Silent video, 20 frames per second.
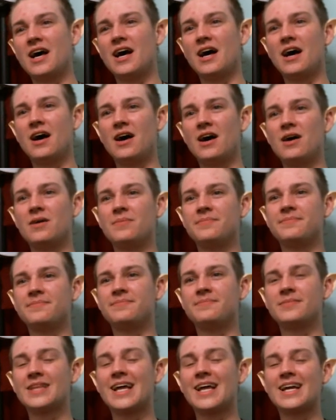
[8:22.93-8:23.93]

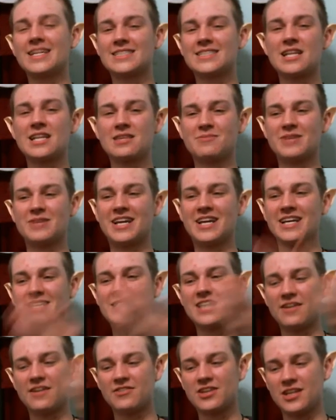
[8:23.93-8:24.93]
Like I said at the beginning,
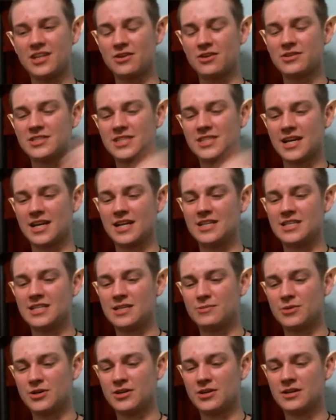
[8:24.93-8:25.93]
definitely noticed it getting
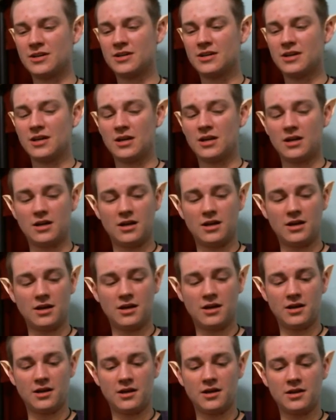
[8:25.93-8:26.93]
deeper.
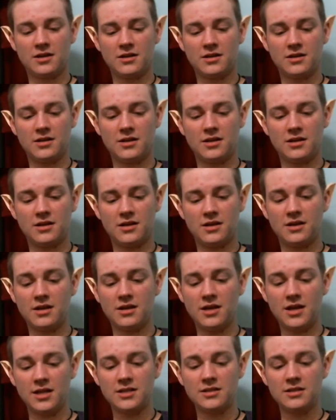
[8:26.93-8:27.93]

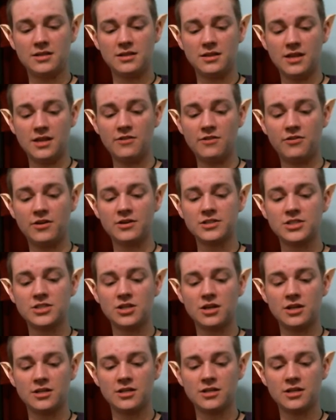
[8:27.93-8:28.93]
It feels
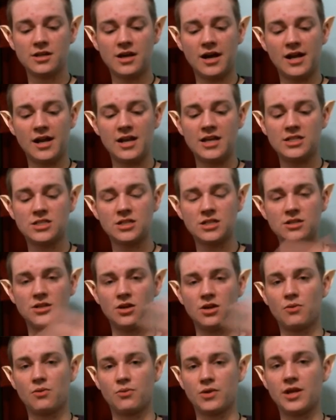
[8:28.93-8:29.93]
good. I need
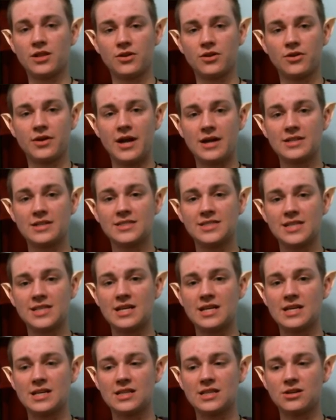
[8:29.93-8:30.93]
to, relearn how to sing
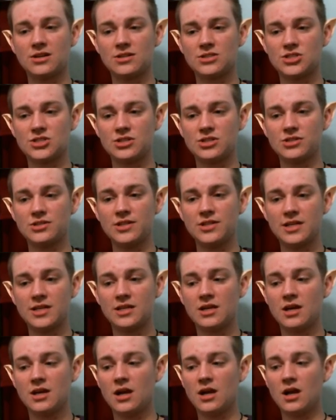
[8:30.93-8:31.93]
in it. There's still, like,
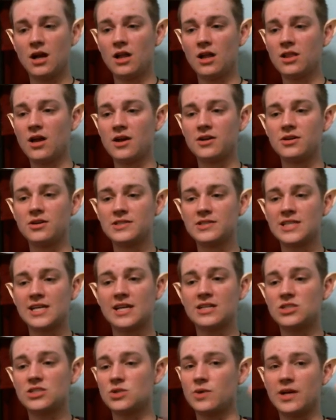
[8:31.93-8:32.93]
a lot of notes I
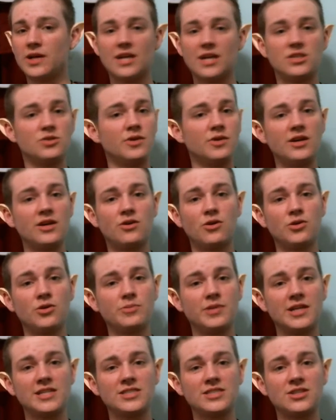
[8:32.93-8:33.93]
can't do. I can't do any
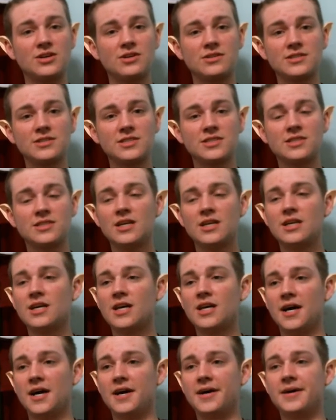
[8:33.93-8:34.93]
Coldplay songs.
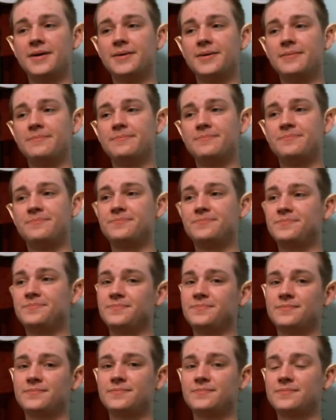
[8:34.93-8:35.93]

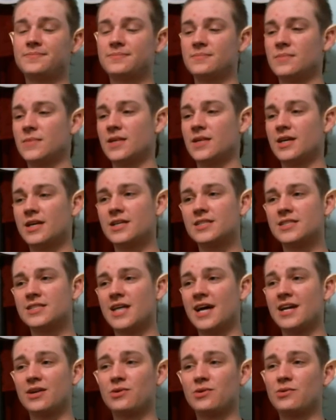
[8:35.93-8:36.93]
Because I
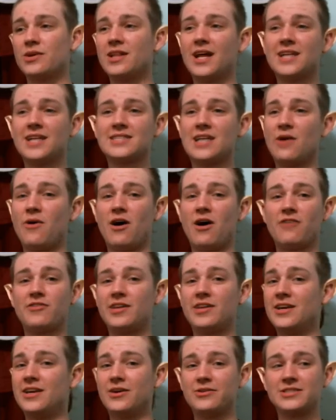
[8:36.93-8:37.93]
didn't realize how often
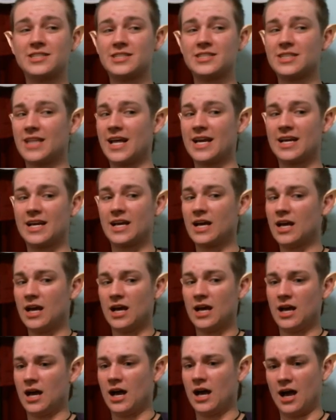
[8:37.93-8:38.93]
he goes into, like,
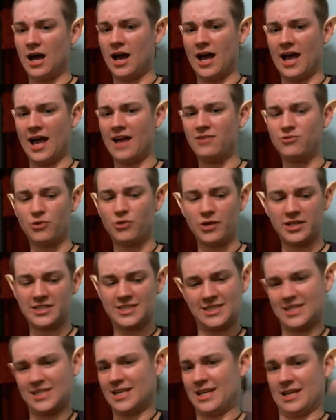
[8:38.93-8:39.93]
a head
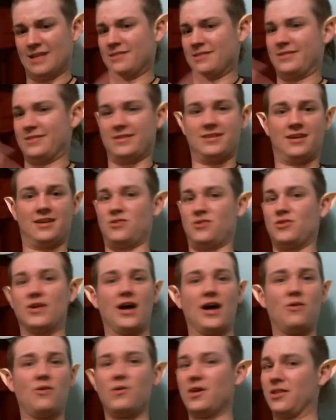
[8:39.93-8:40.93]
voice. I don't
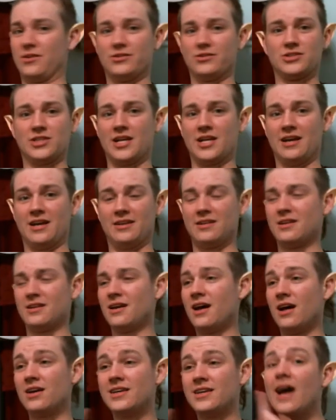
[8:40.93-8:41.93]
got one of those yet.
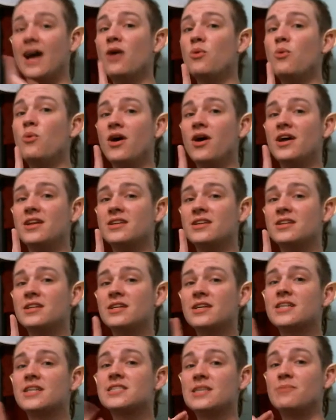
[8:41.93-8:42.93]
I'll get one,
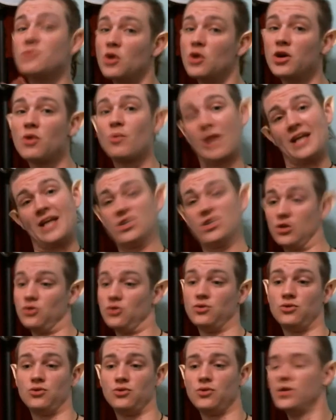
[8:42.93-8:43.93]
because I'm good at what I
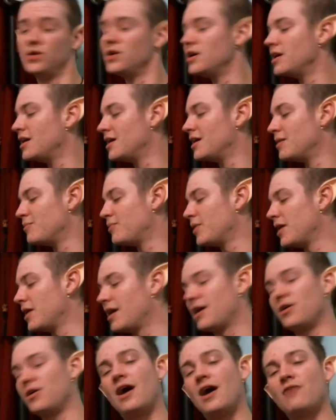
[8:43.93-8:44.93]
do, but I
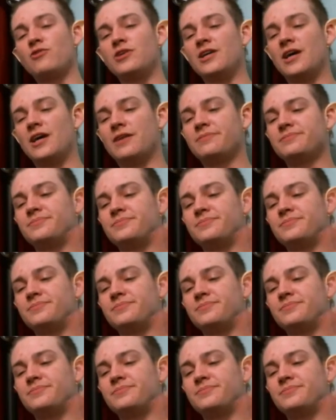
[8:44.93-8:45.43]
don't have one yet.